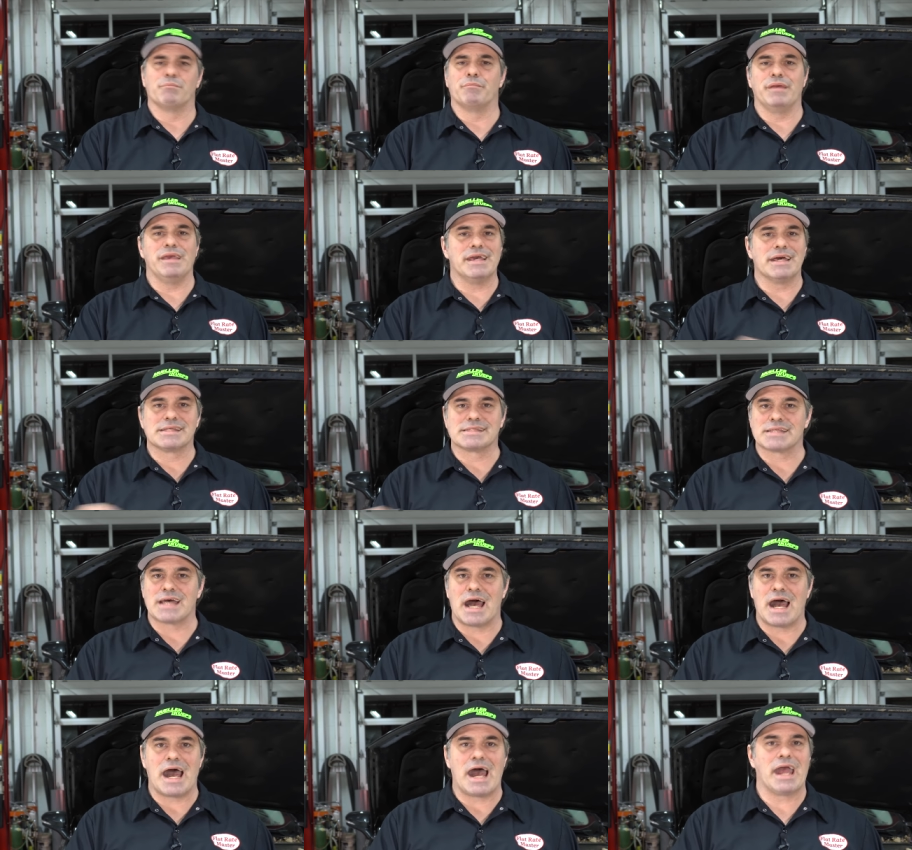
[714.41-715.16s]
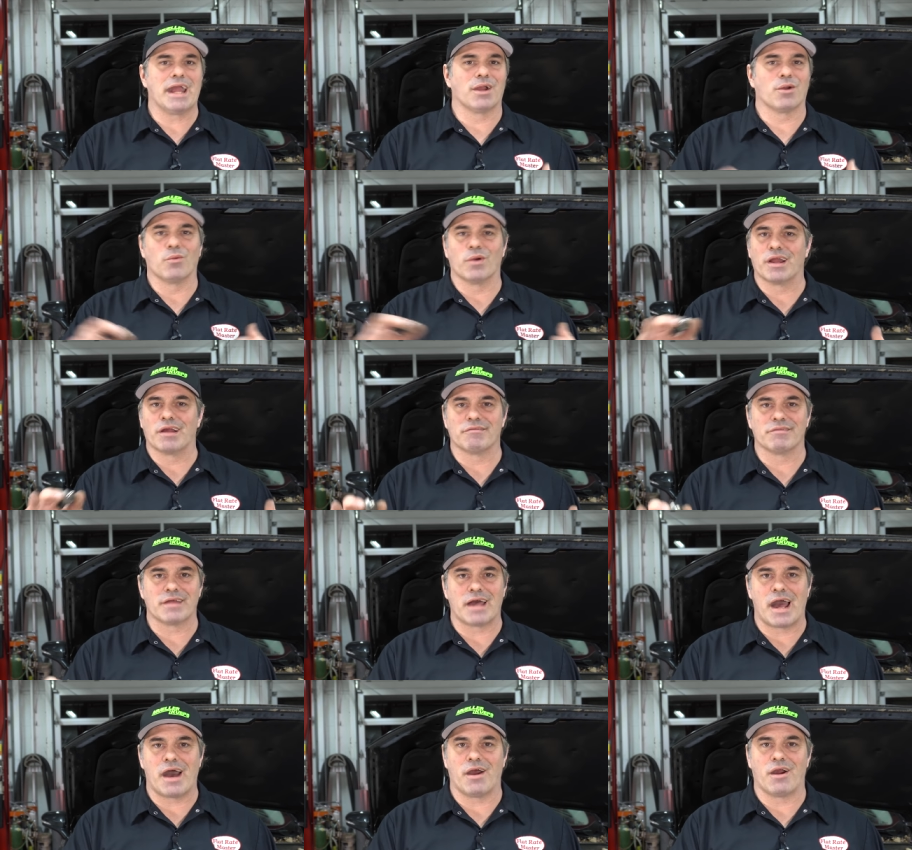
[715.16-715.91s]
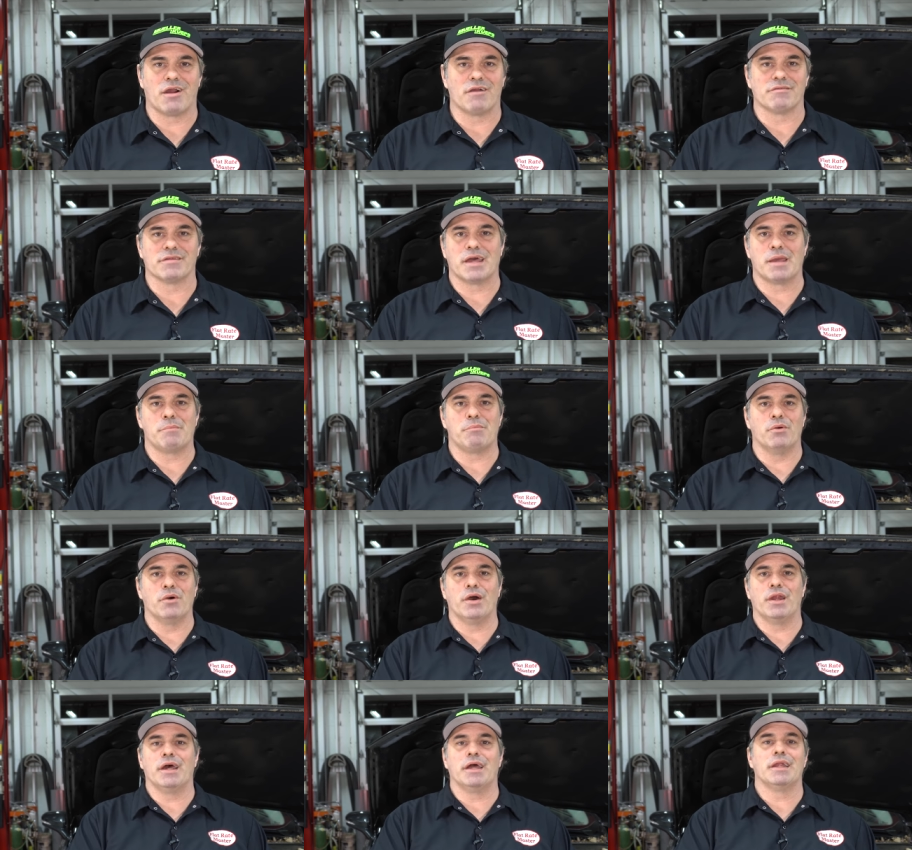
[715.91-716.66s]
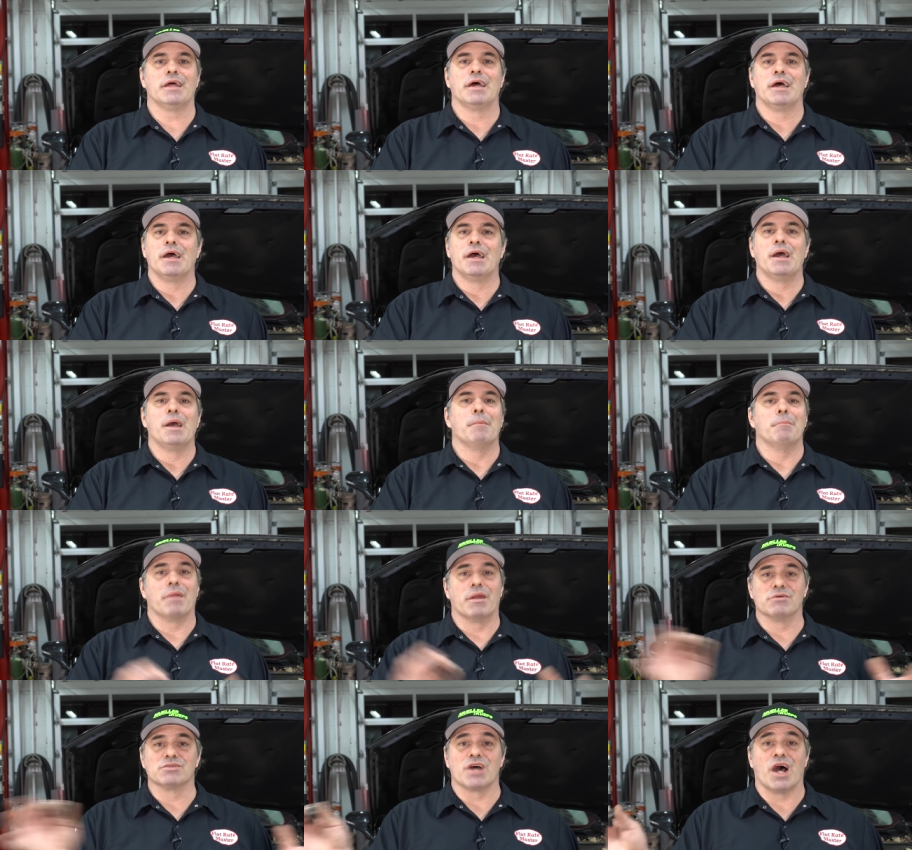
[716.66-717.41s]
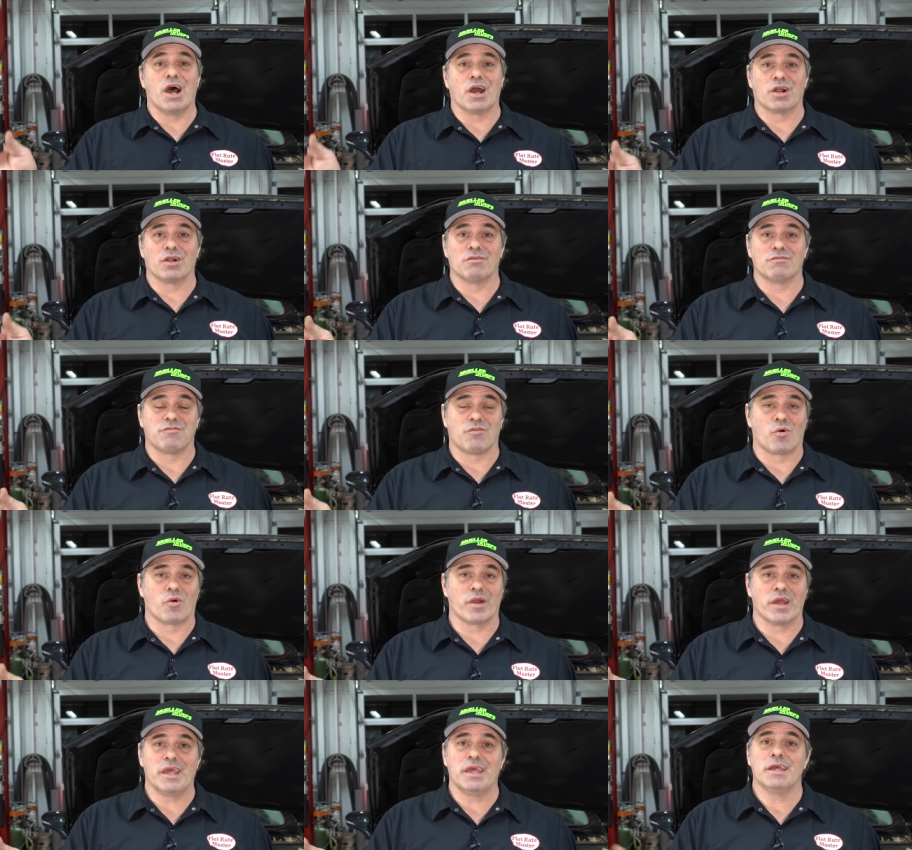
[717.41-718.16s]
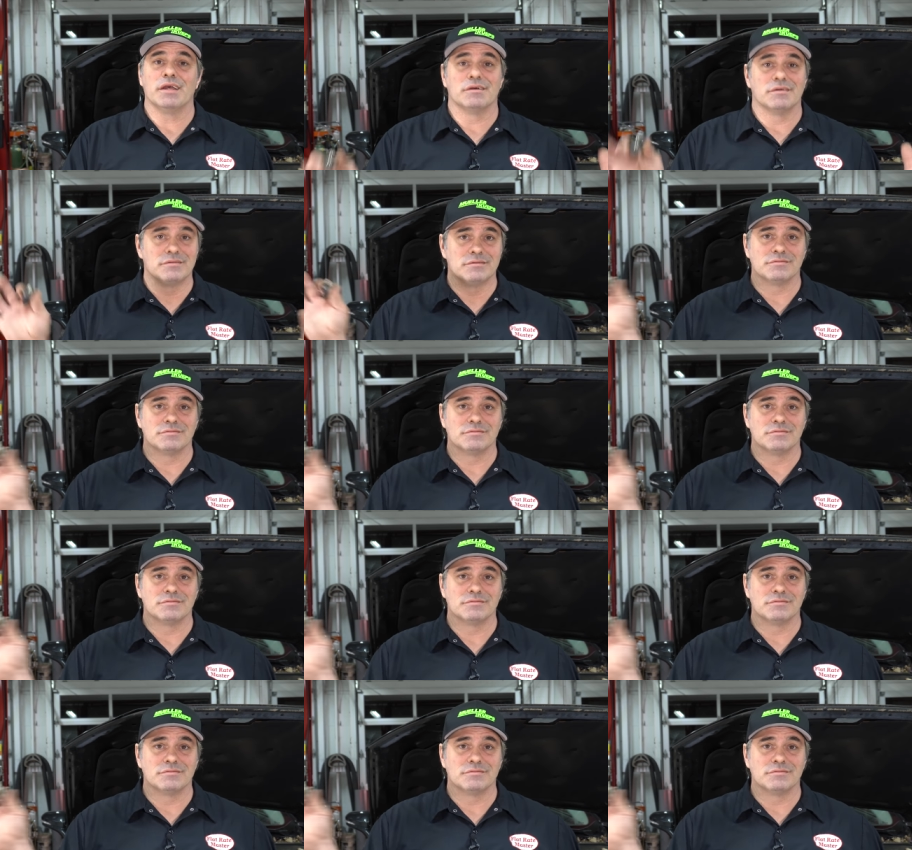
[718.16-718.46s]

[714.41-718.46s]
PSI or whatever, however they put it, but it was 140